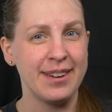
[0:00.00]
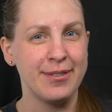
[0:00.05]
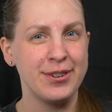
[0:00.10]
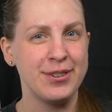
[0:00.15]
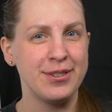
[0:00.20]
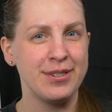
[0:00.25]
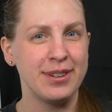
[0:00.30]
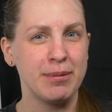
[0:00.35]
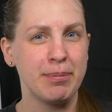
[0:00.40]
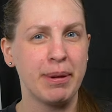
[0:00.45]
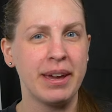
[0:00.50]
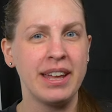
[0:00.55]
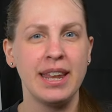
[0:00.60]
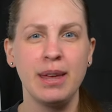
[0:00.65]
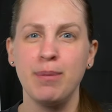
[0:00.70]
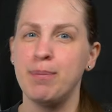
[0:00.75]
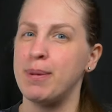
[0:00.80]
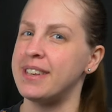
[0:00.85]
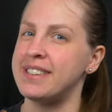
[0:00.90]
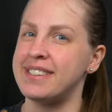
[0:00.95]
we're doing a
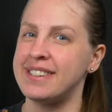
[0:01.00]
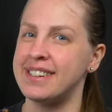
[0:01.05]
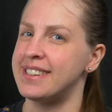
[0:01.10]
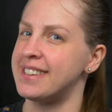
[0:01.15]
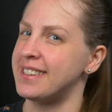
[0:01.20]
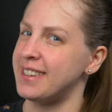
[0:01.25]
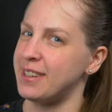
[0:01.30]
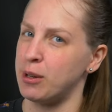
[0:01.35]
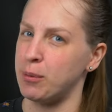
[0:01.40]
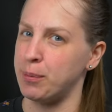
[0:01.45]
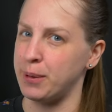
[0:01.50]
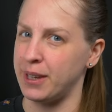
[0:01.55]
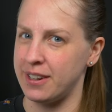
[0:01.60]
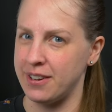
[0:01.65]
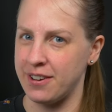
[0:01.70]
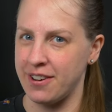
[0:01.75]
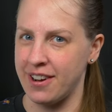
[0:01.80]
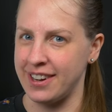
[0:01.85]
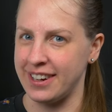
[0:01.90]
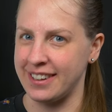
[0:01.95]
painting based on
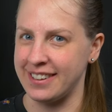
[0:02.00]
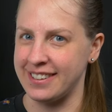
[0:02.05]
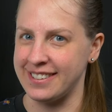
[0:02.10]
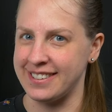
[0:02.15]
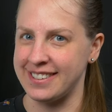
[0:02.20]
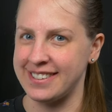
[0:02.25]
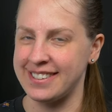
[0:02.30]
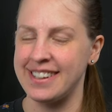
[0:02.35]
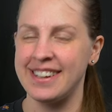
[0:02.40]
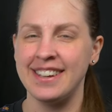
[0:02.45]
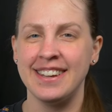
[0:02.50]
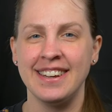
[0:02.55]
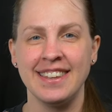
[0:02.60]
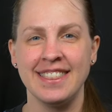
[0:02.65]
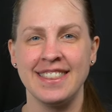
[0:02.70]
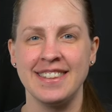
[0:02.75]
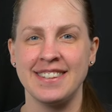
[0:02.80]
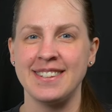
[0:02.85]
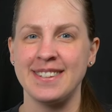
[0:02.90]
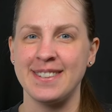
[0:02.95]
Xenoblade Chronicles.
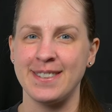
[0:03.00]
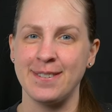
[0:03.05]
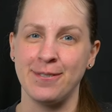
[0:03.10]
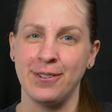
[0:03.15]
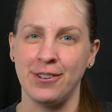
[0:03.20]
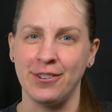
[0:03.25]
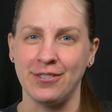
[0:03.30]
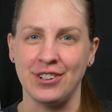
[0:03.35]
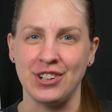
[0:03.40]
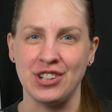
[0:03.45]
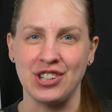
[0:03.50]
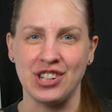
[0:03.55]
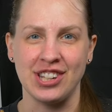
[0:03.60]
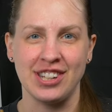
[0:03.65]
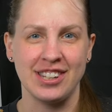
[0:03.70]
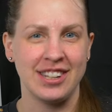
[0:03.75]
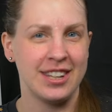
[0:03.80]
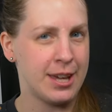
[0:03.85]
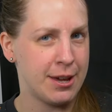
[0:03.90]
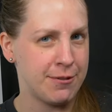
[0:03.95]
This is the full
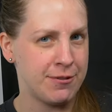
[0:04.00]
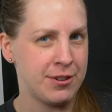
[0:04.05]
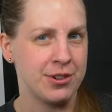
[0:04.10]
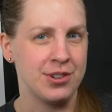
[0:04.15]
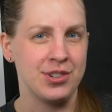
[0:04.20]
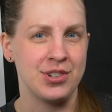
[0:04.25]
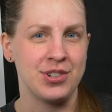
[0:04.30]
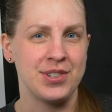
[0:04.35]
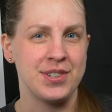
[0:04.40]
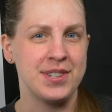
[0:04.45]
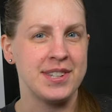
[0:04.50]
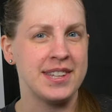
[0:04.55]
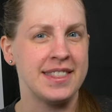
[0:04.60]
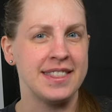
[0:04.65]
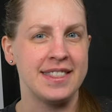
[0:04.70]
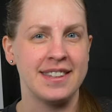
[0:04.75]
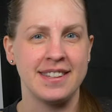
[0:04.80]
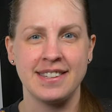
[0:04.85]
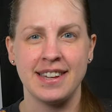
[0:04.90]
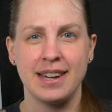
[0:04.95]
version. If you're interested
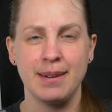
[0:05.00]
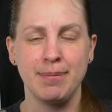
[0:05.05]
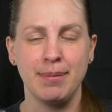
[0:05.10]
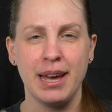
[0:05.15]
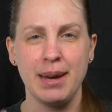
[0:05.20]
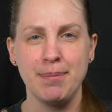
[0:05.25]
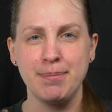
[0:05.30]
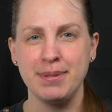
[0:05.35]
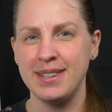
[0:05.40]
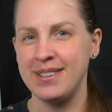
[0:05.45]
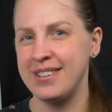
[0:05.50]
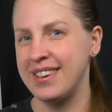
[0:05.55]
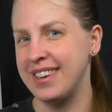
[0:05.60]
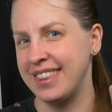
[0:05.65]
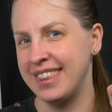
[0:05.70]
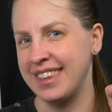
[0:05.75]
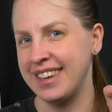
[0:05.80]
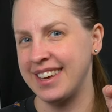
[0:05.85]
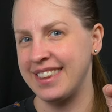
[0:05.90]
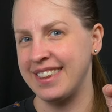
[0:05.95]
in the time lapse, you can
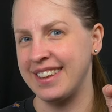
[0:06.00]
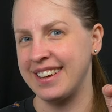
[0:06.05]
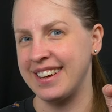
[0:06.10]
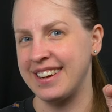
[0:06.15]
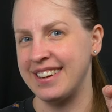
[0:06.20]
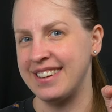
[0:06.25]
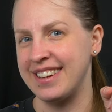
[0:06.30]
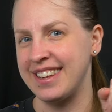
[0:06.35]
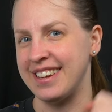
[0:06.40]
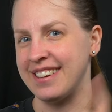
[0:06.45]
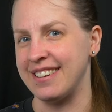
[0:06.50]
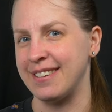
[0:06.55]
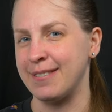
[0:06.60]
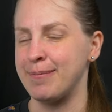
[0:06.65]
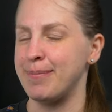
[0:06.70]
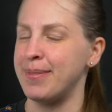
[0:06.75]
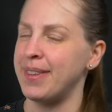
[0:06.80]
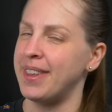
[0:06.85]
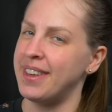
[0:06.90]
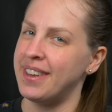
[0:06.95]
click on the card here.
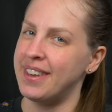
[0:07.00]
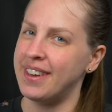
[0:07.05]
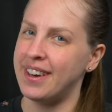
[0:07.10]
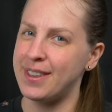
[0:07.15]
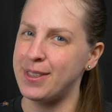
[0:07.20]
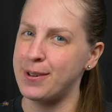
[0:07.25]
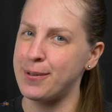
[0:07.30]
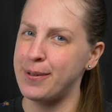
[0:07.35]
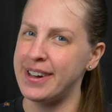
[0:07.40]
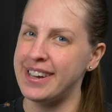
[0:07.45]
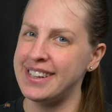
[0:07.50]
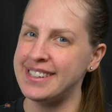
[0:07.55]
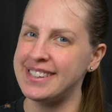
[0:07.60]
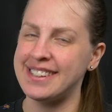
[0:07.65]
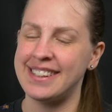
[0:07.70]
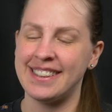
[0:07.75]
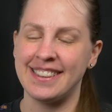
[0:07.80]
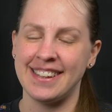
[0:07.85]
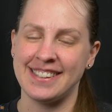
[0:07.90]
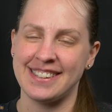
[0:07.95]

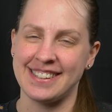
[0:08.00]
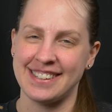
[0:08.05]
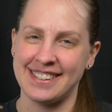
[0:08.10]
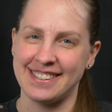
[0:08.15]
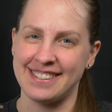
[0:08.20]
Otherwise, let's get